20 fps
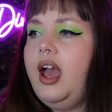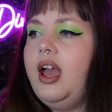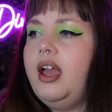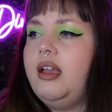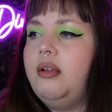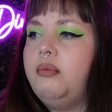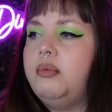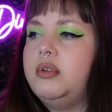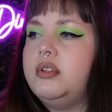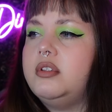
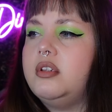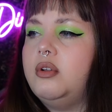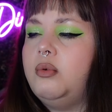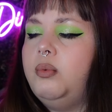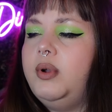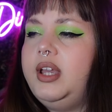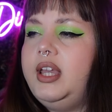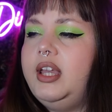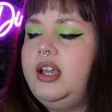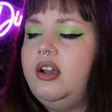it was a
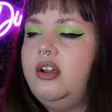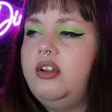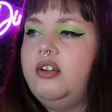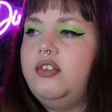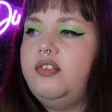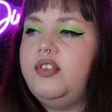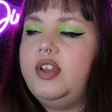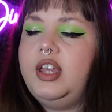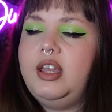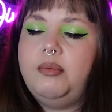way
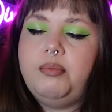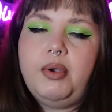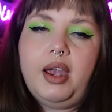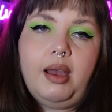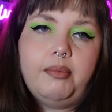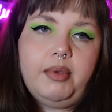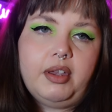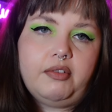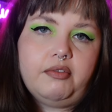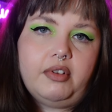of
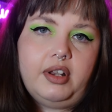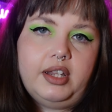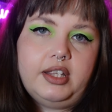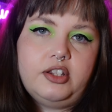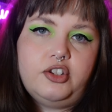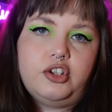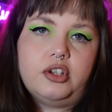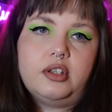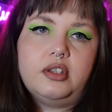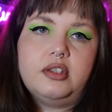Abrahamic
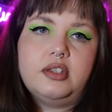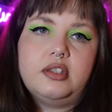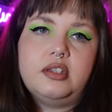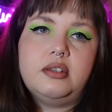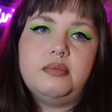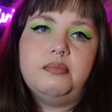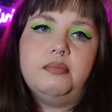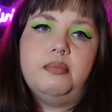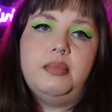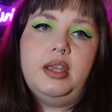
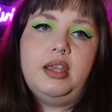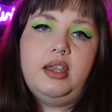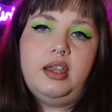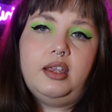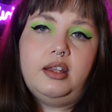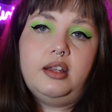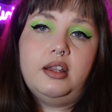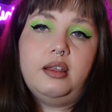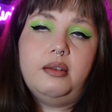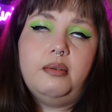religion's
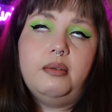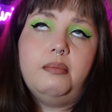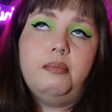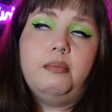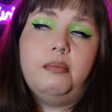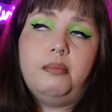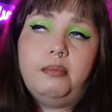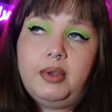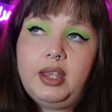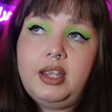main
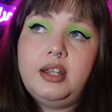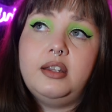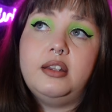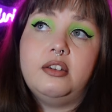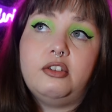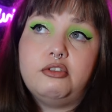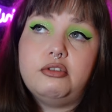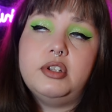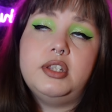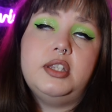
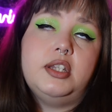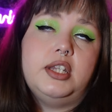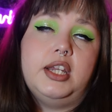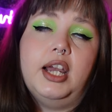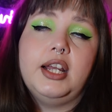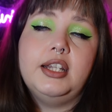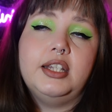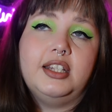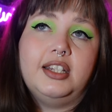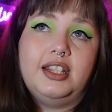meaning
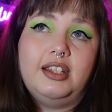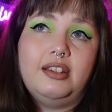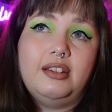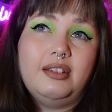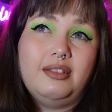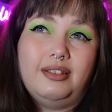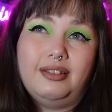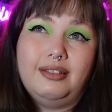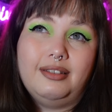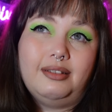
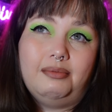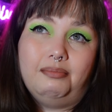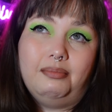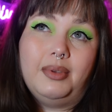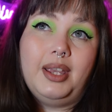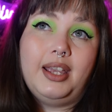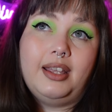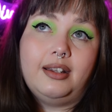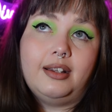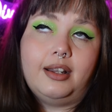Christianity
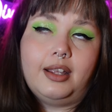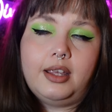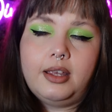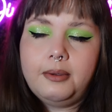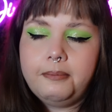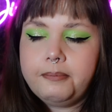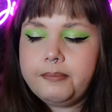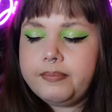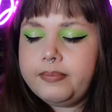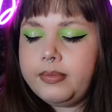
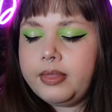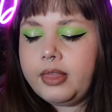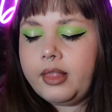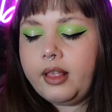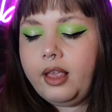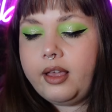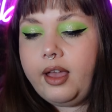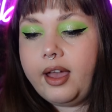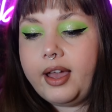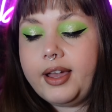mainly
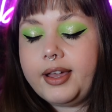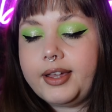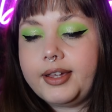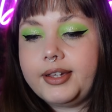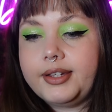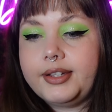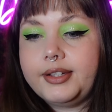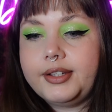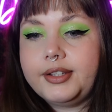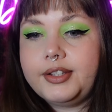
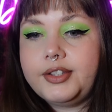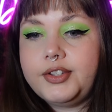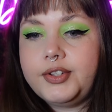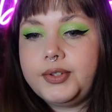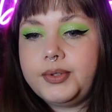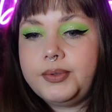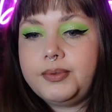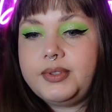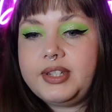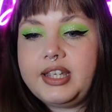uh,
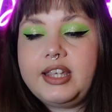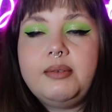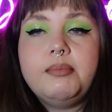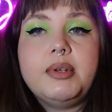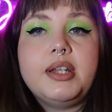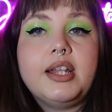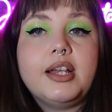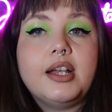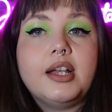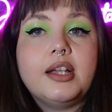to
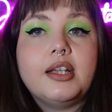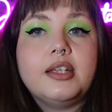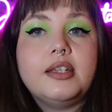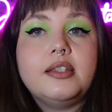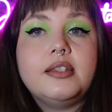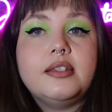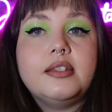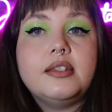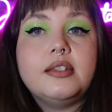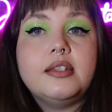
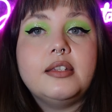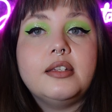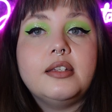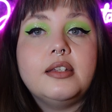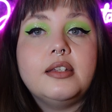demonize